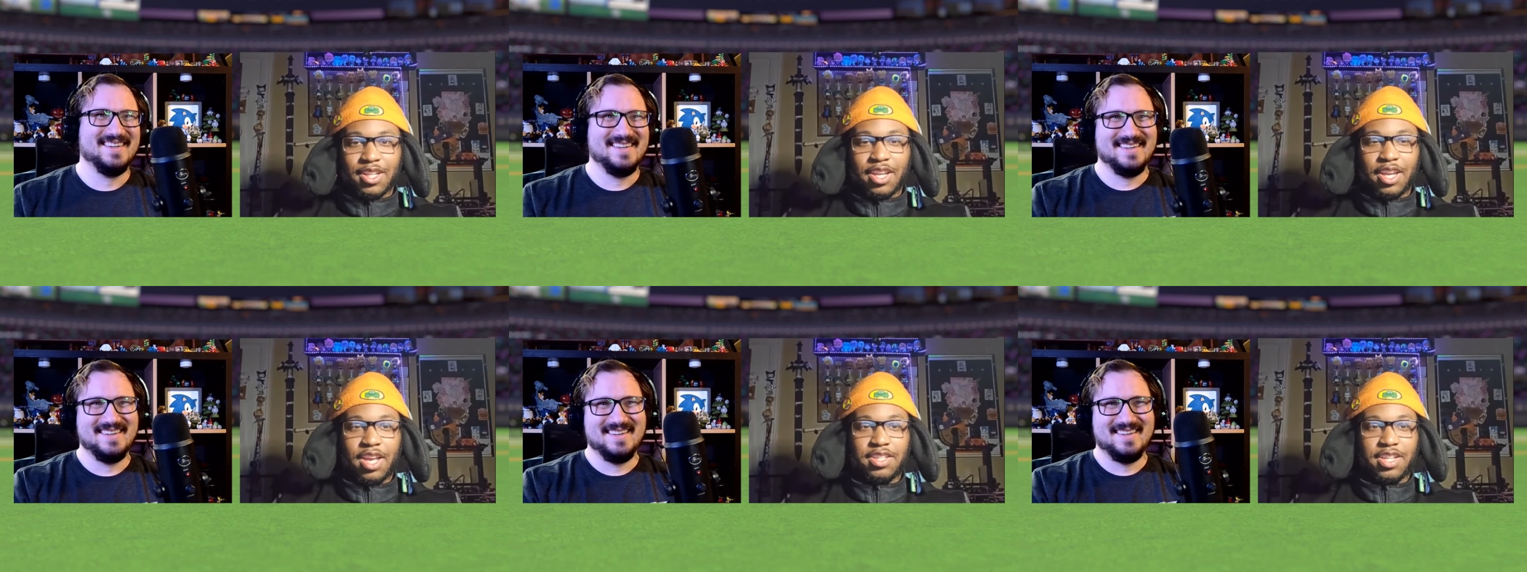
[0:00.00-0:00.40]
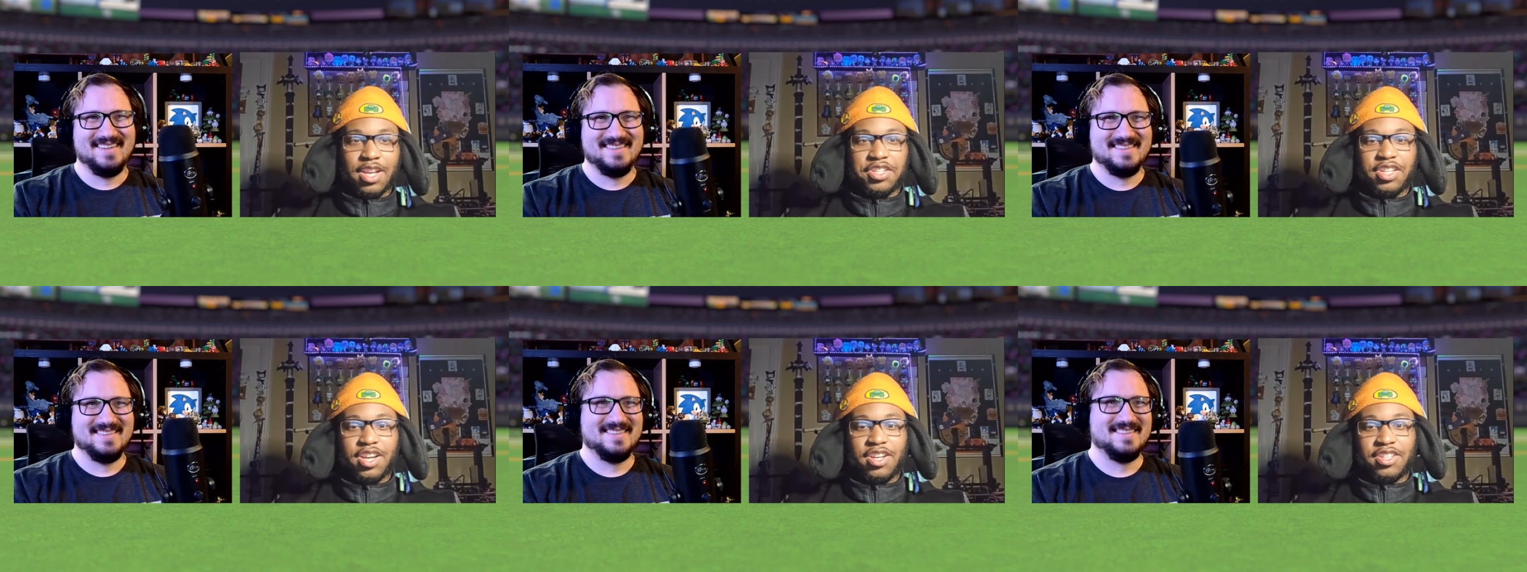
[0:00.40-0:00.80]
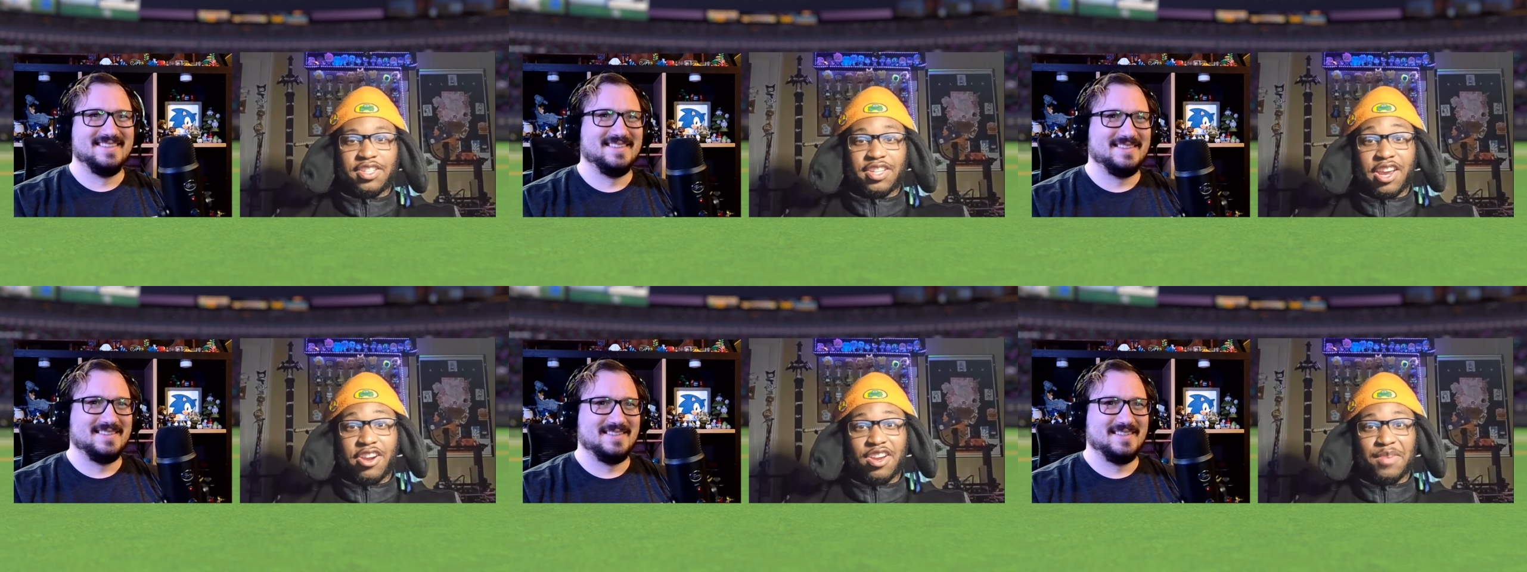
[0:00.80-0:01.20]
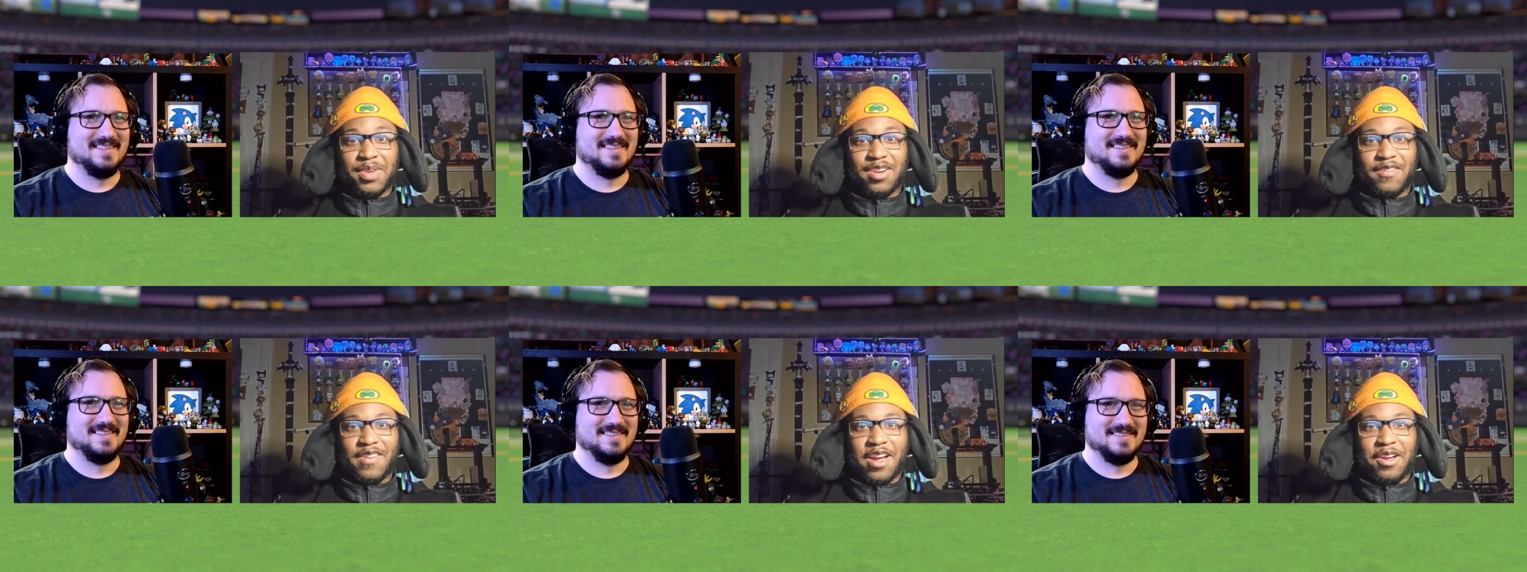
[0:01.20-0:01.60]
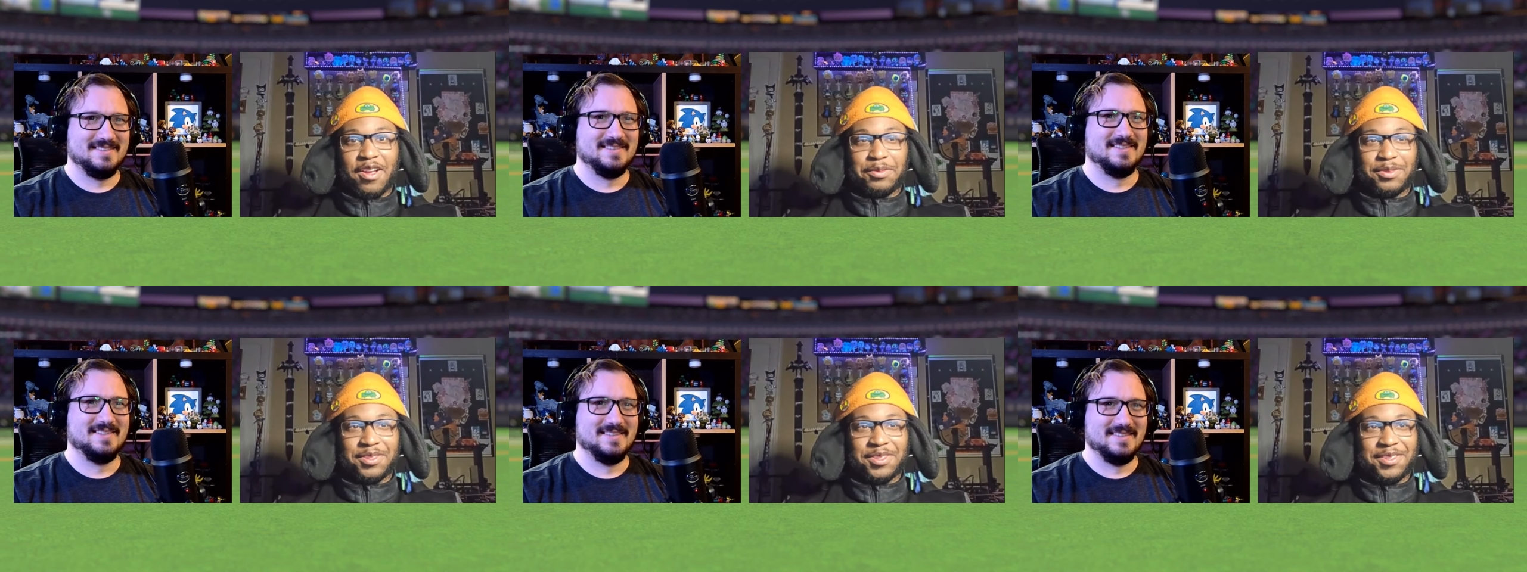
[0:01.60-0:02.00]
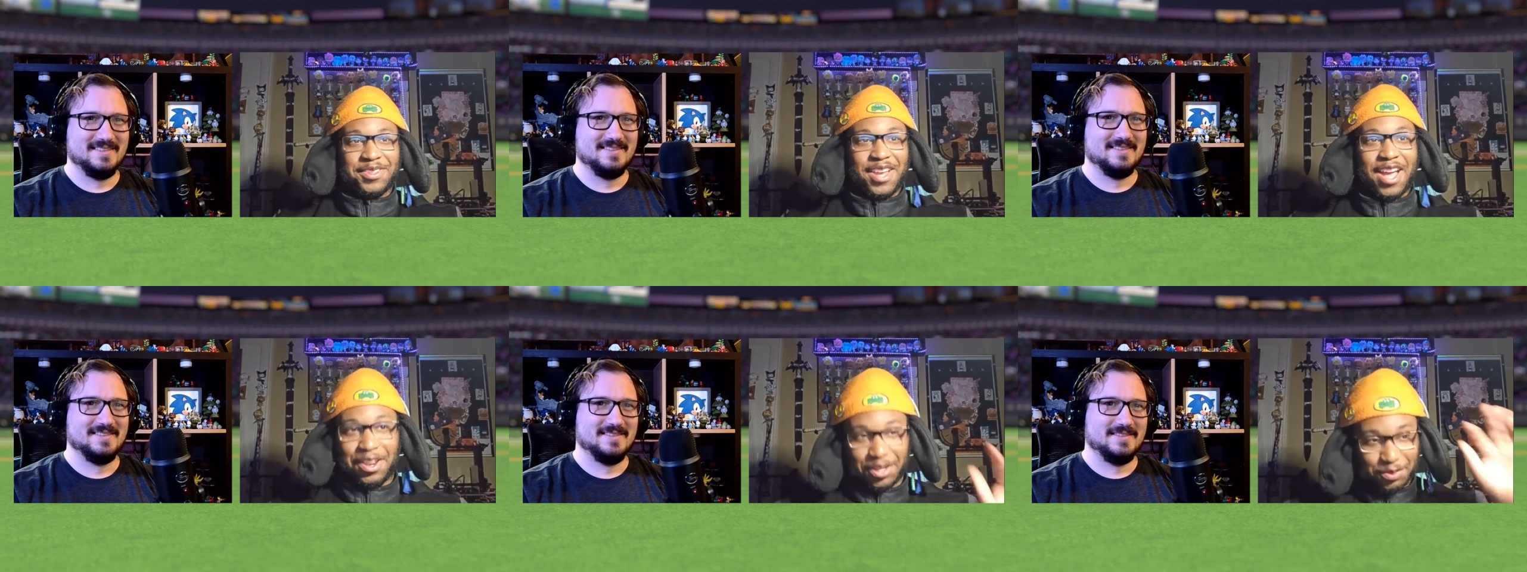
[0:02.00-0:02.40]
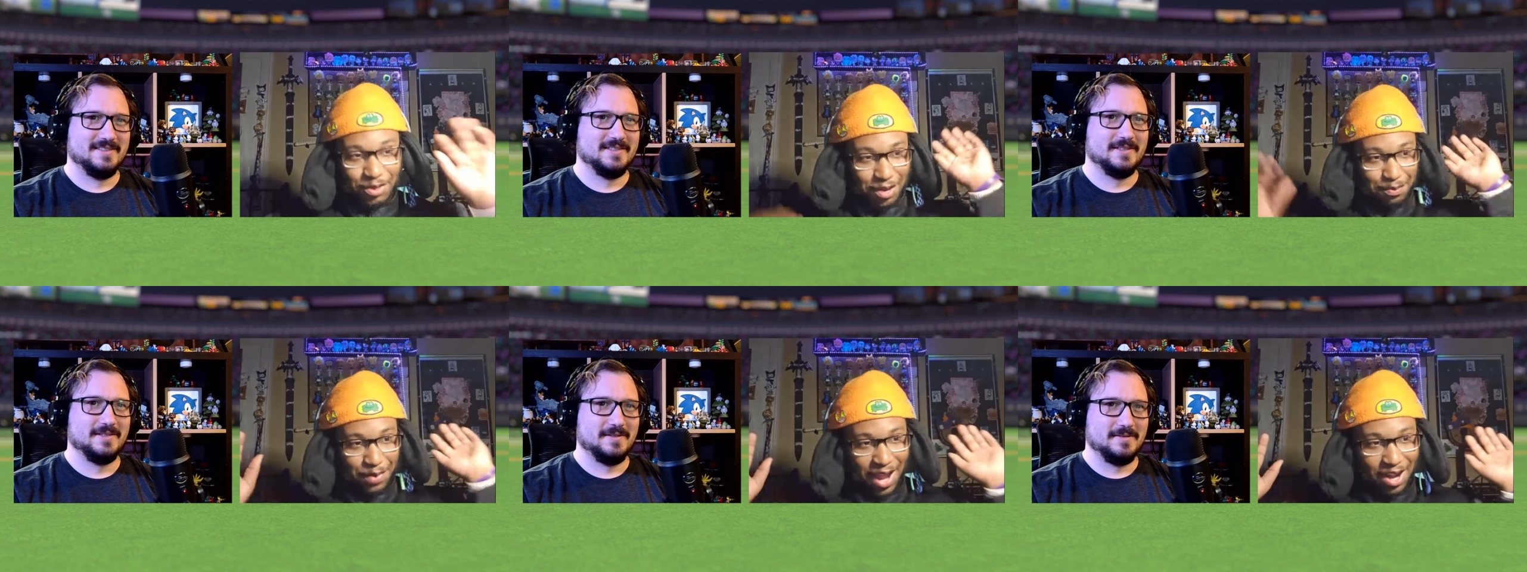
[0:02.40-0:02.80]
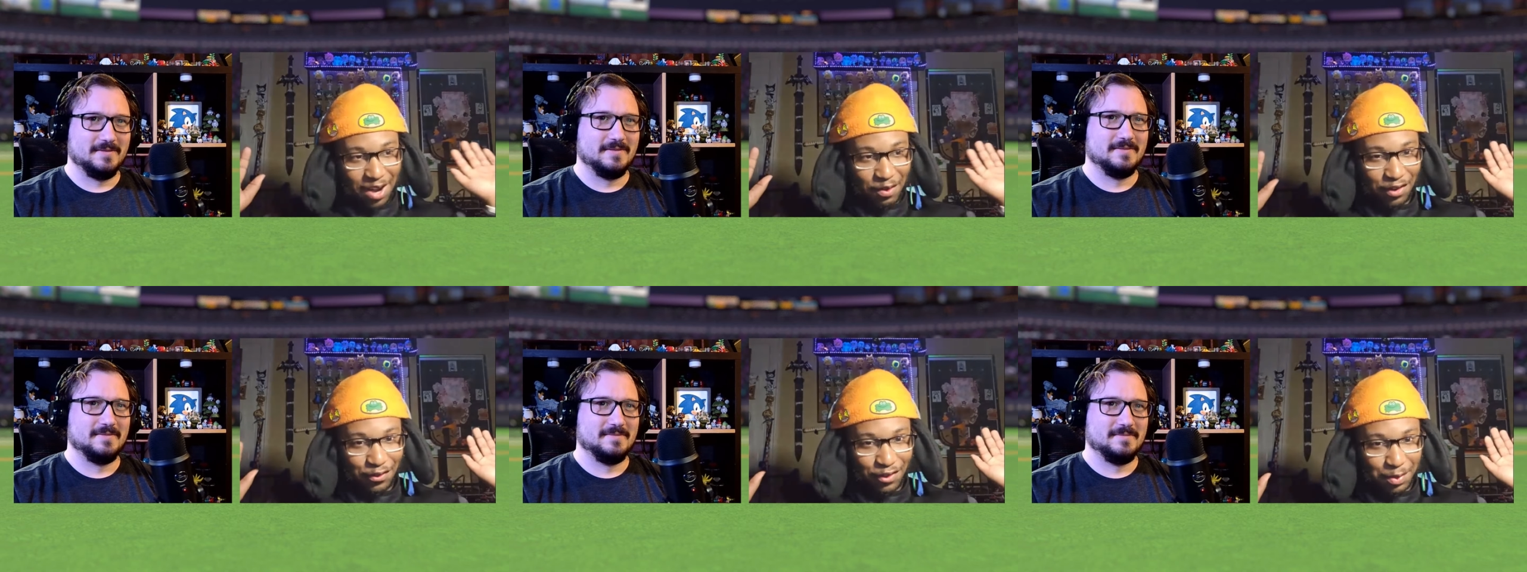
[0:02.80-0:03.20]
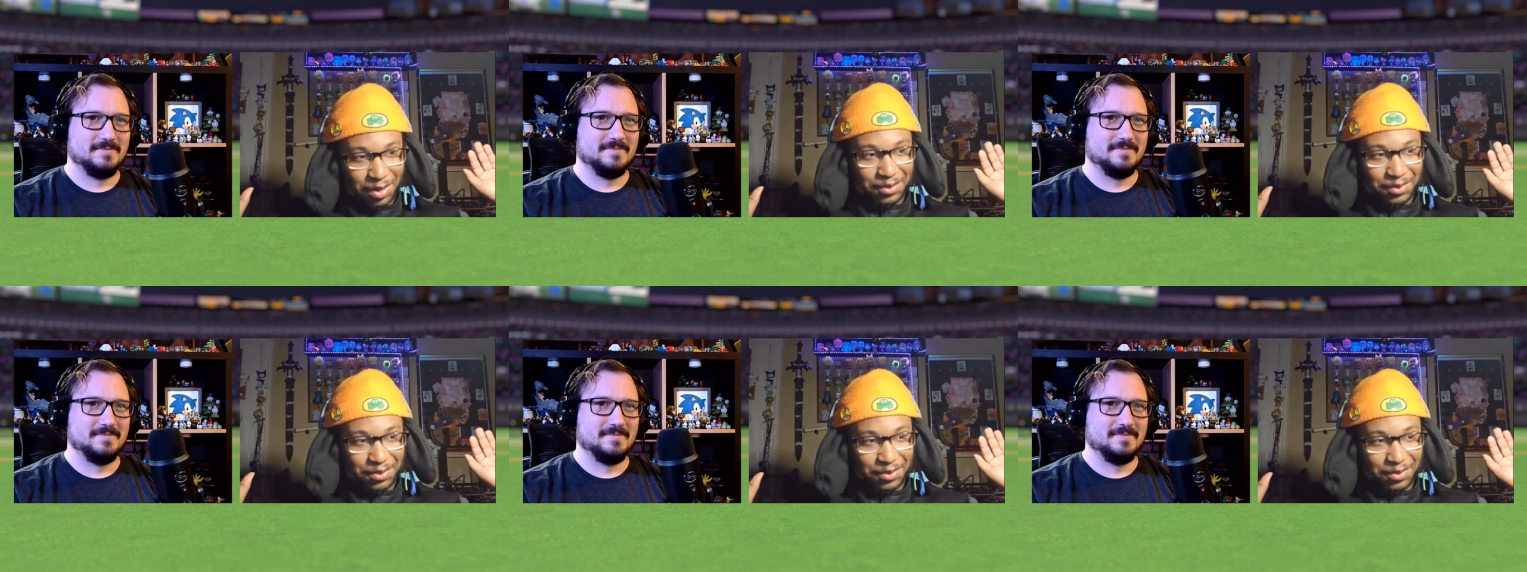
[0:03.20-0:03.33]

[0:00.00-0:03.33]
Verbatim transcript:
Speaker 1: Yeah, it's actually kind of scary to be around. I'm just, I just want to back away from